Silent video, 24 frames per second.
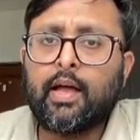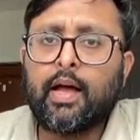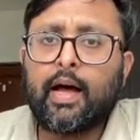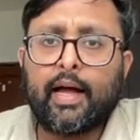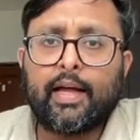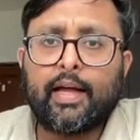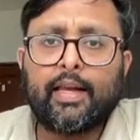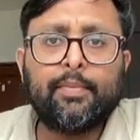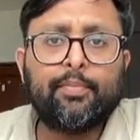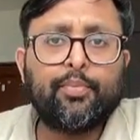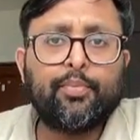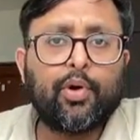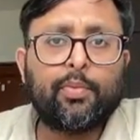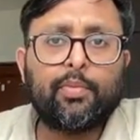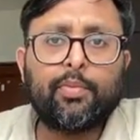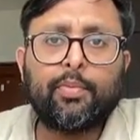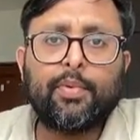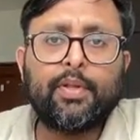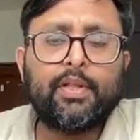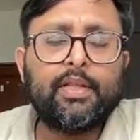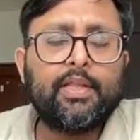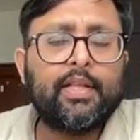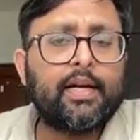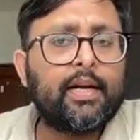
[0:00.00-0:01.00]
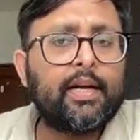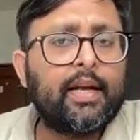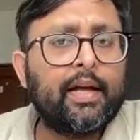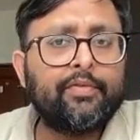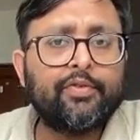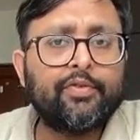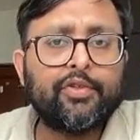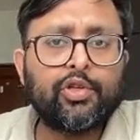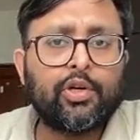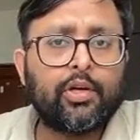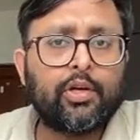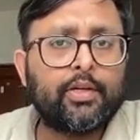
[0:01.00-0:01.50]
highly probable that
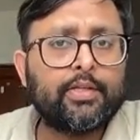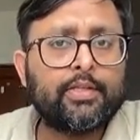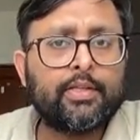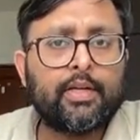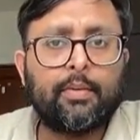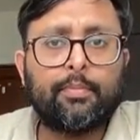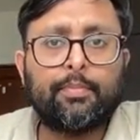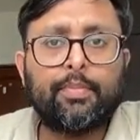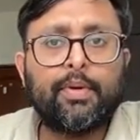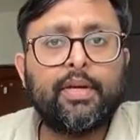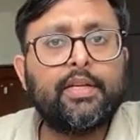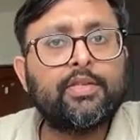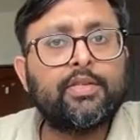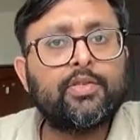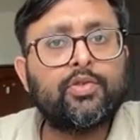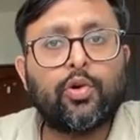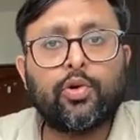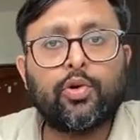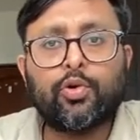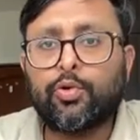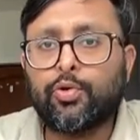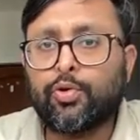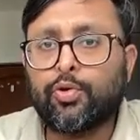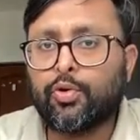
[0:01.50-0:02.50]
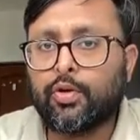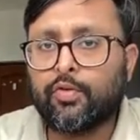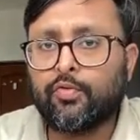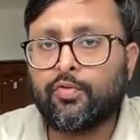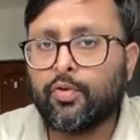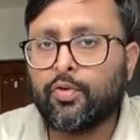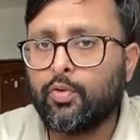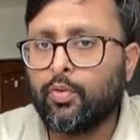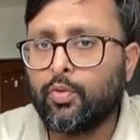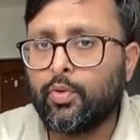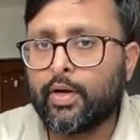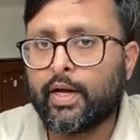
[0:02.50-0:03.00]
life insurance company is not going to give
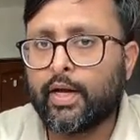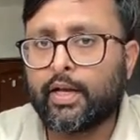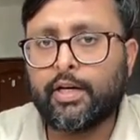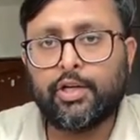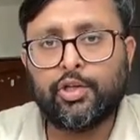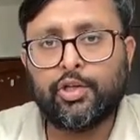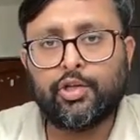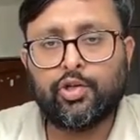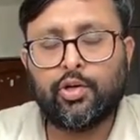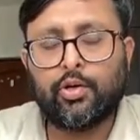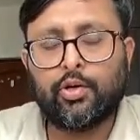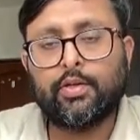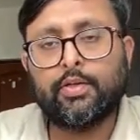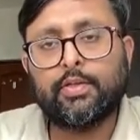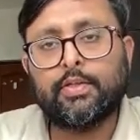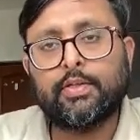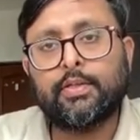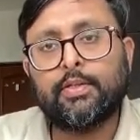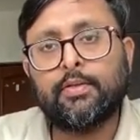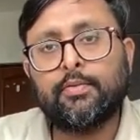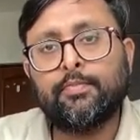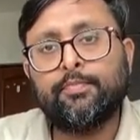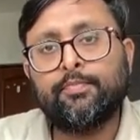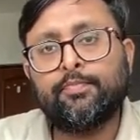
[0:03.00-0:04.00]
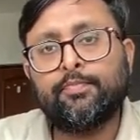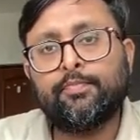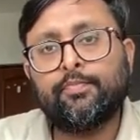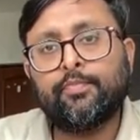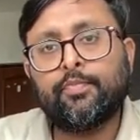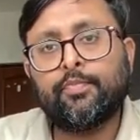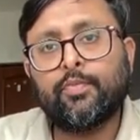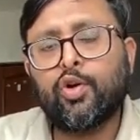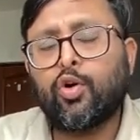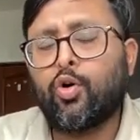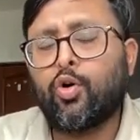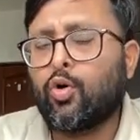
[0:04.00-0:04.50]
you any insurance,
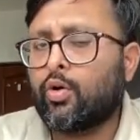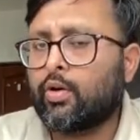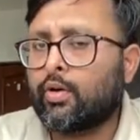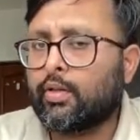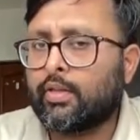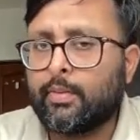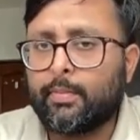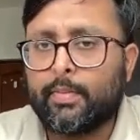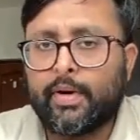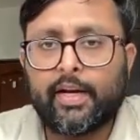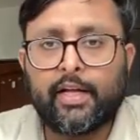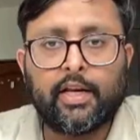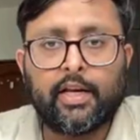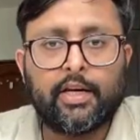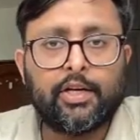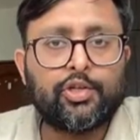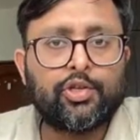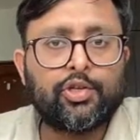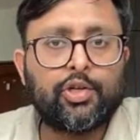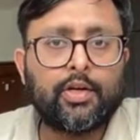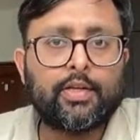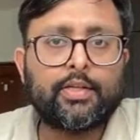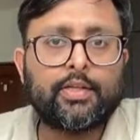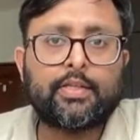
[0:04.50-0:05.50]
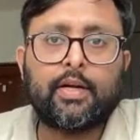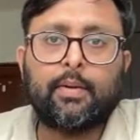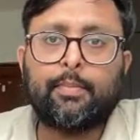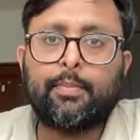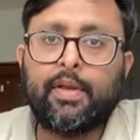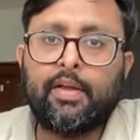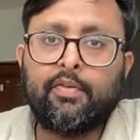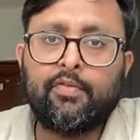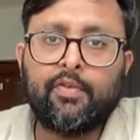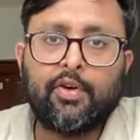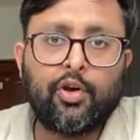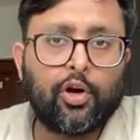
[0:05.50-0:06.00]
or the medical insurance
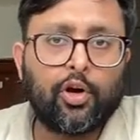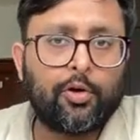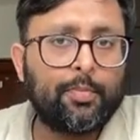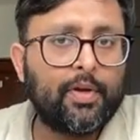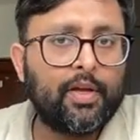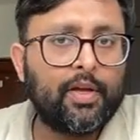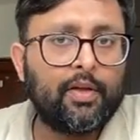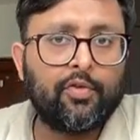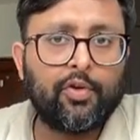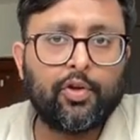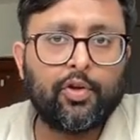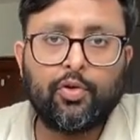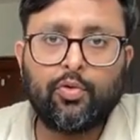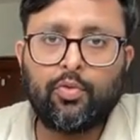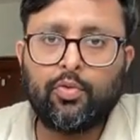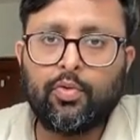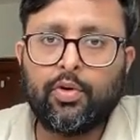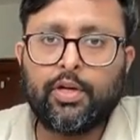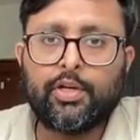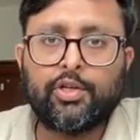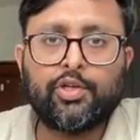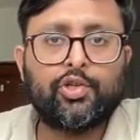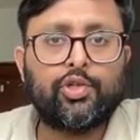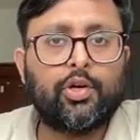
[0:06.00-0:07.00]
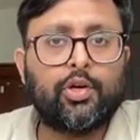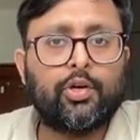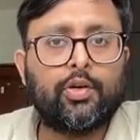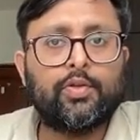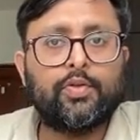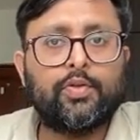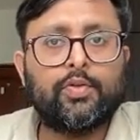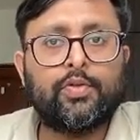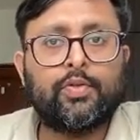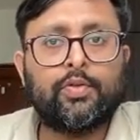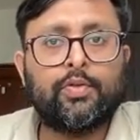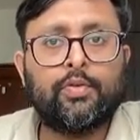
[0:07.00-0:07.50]
company will not be giving you
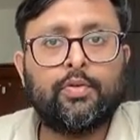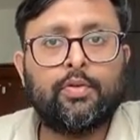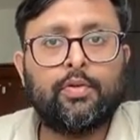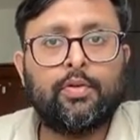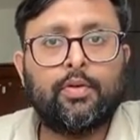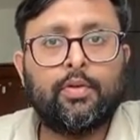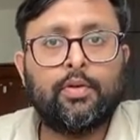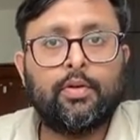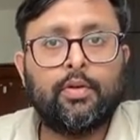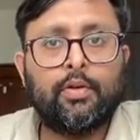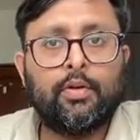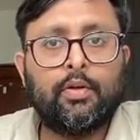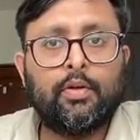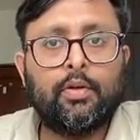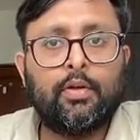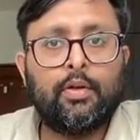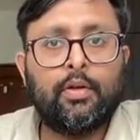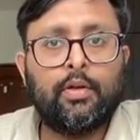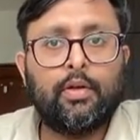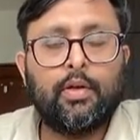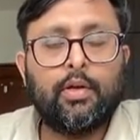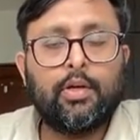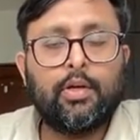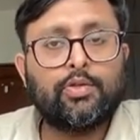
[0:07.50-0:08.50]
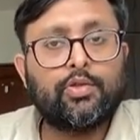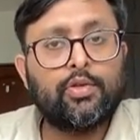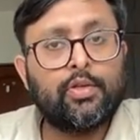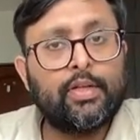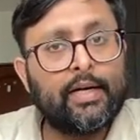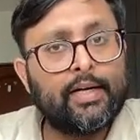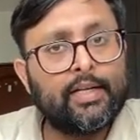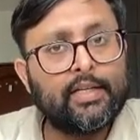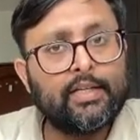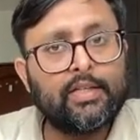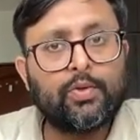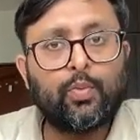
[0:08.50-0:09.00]
insurance. So
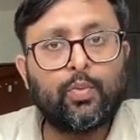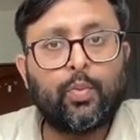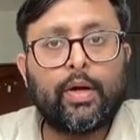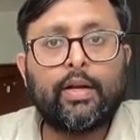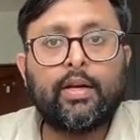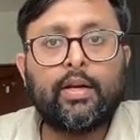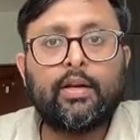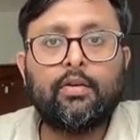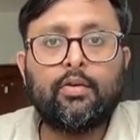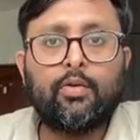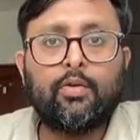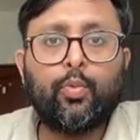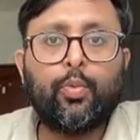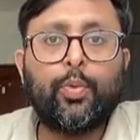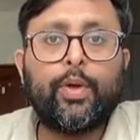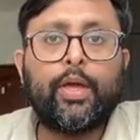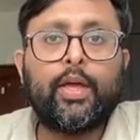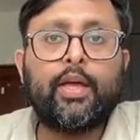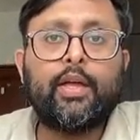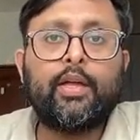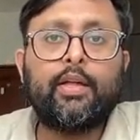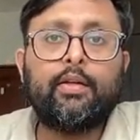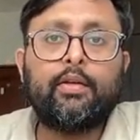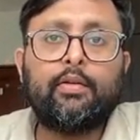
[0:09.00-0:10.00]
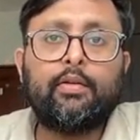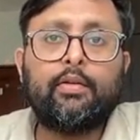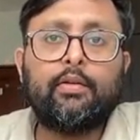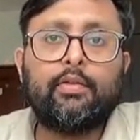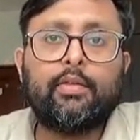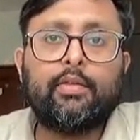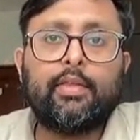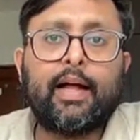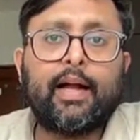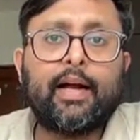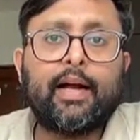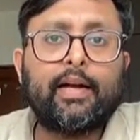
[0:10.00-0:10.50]
that is one way
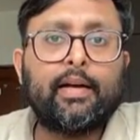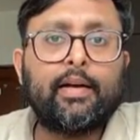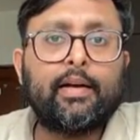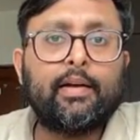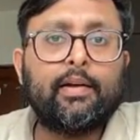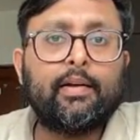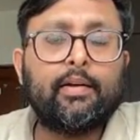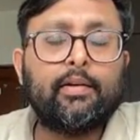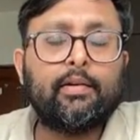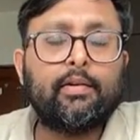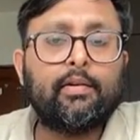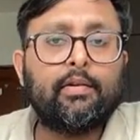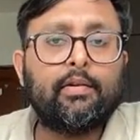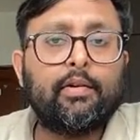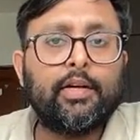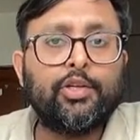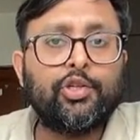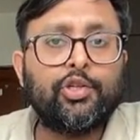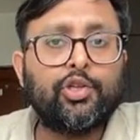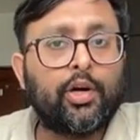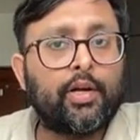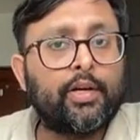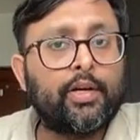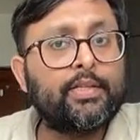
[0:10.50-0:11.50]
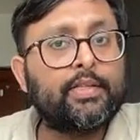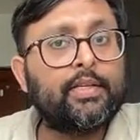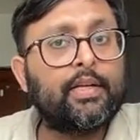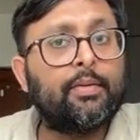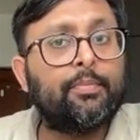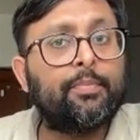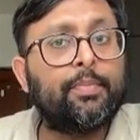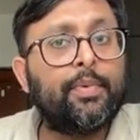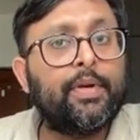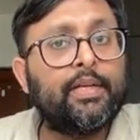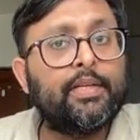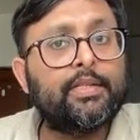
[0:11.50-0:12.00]
that insurance
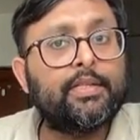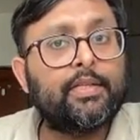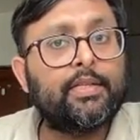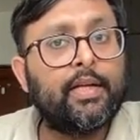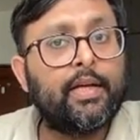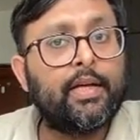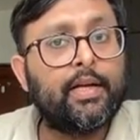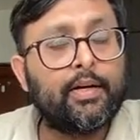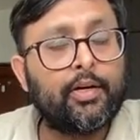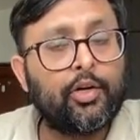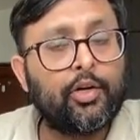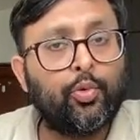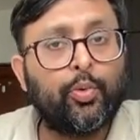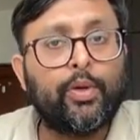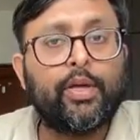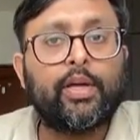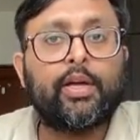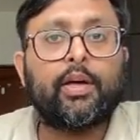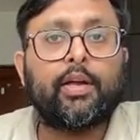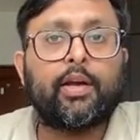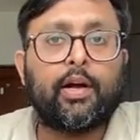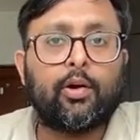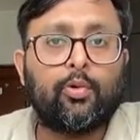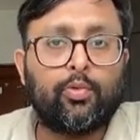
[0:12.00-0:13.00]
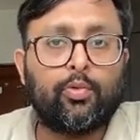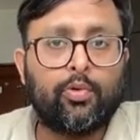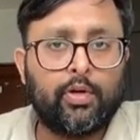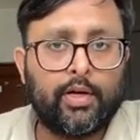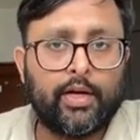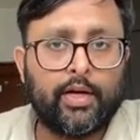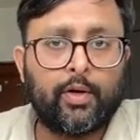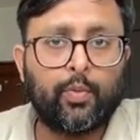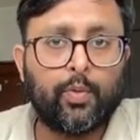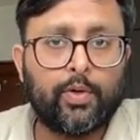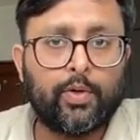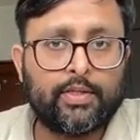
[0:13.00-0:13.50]
companies, they tweak around
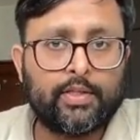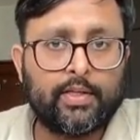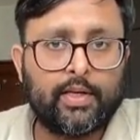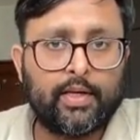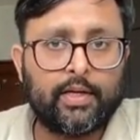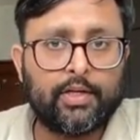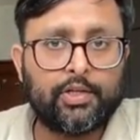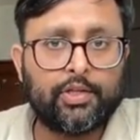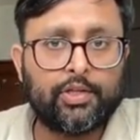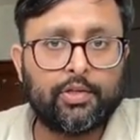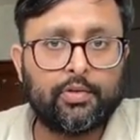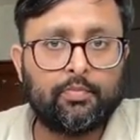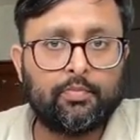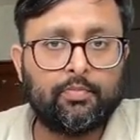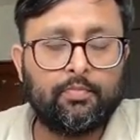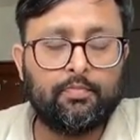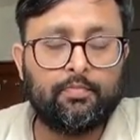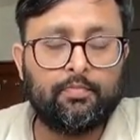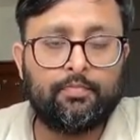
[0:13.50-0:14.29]
adverse selection.